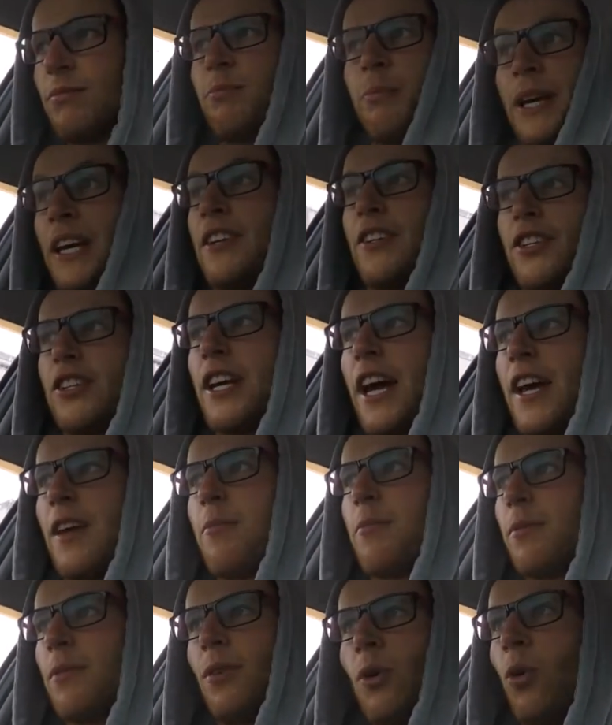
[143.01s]
be in
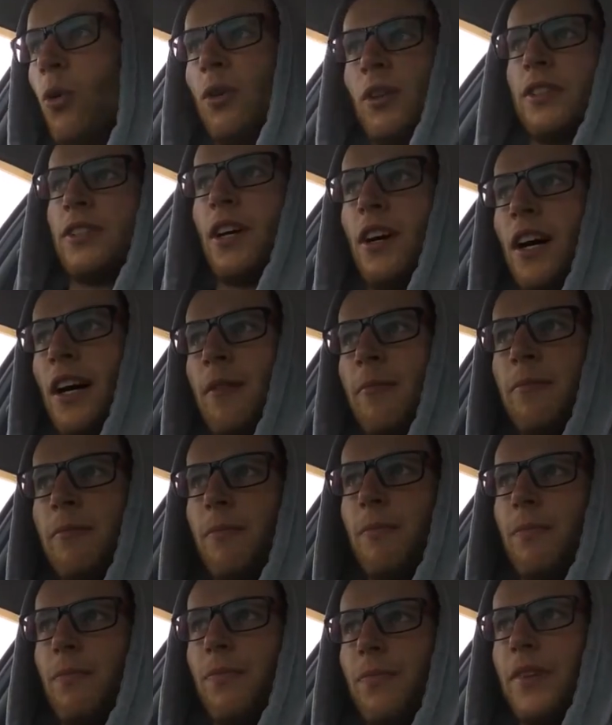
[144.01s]
shape all the time
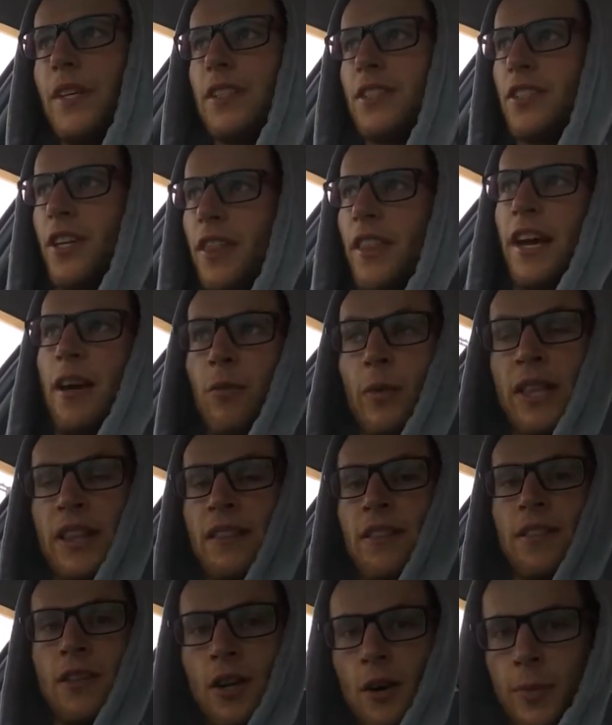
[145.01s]
so that
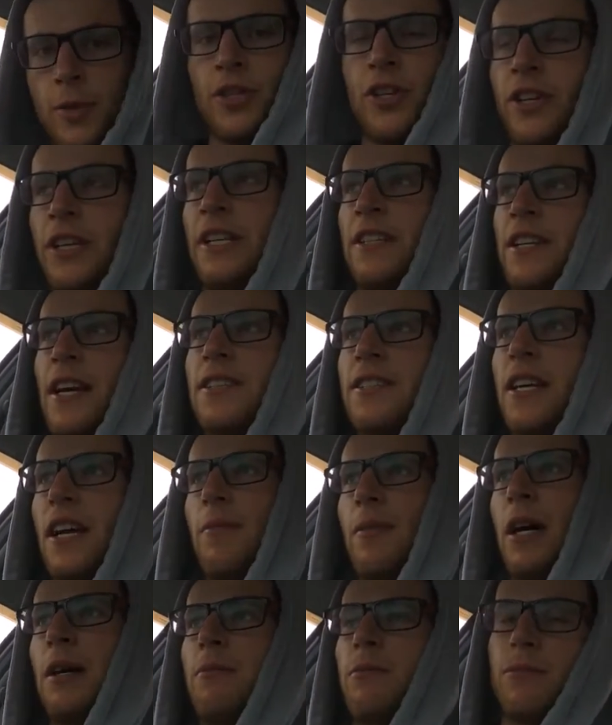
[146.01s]
when the opportunity does
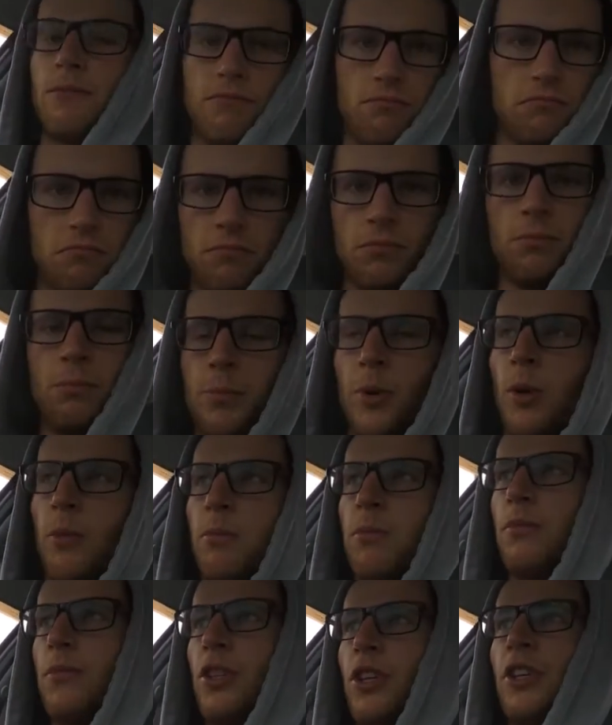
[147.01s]
come up, boom,
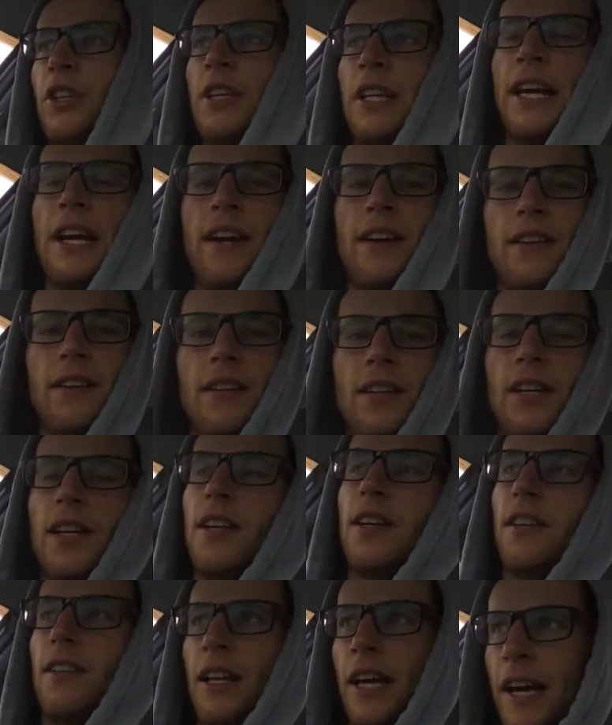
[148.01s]
you can get it.
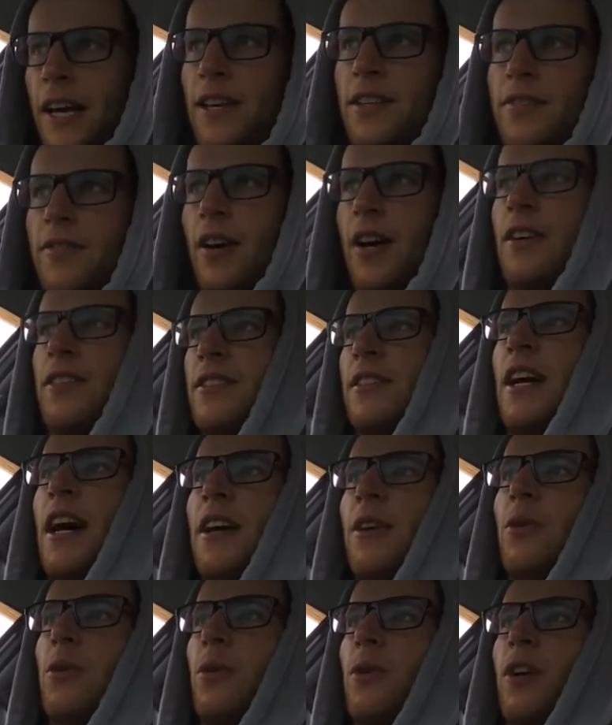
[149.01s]
Like as far as an
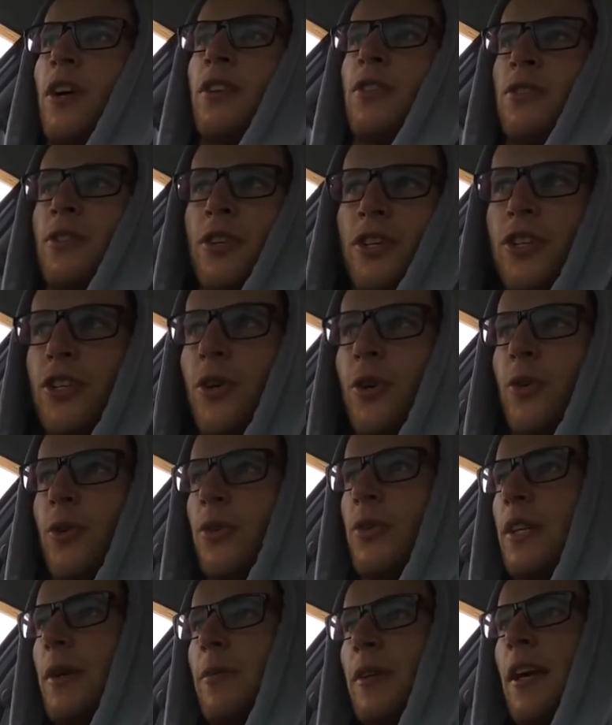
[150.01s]
article goes or a shoot
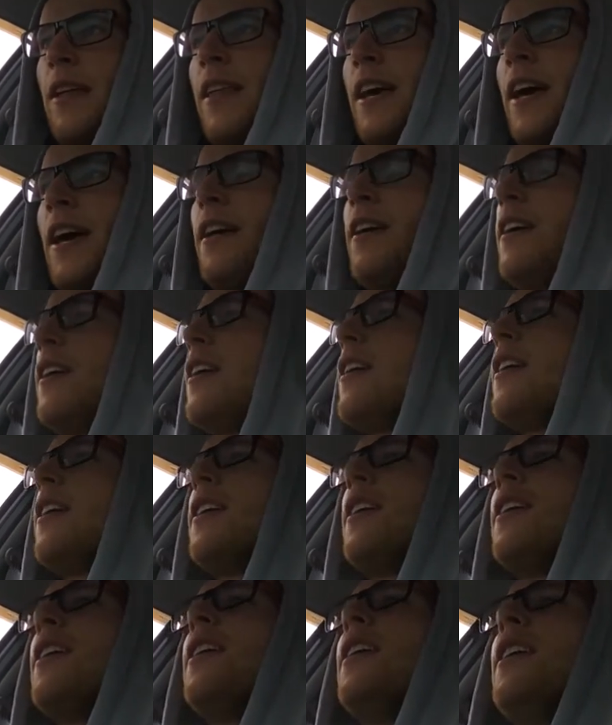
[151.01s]
or something like that.
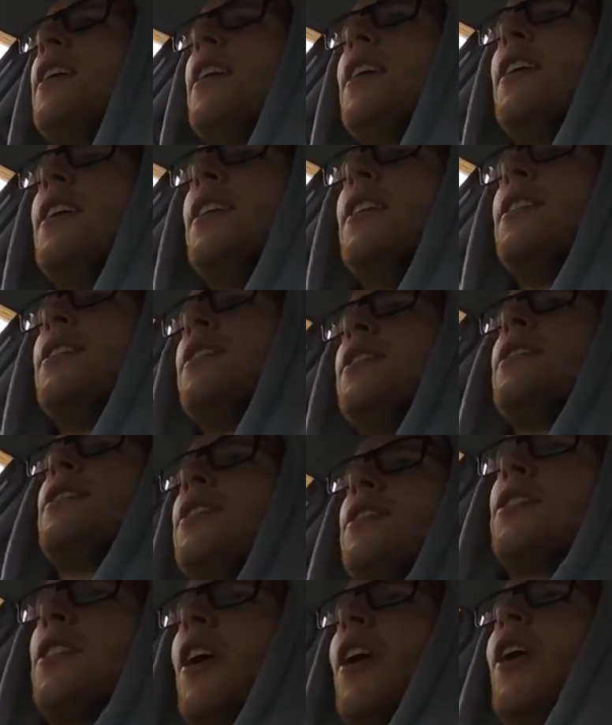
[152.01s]

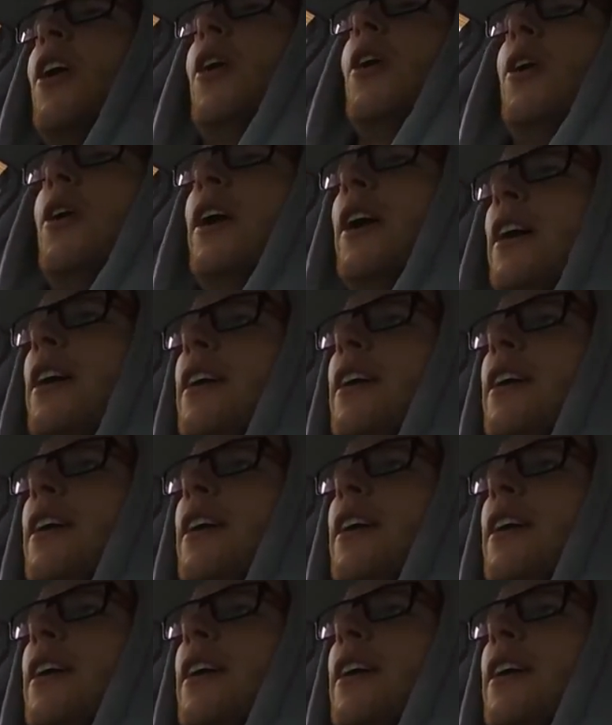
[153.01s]
So,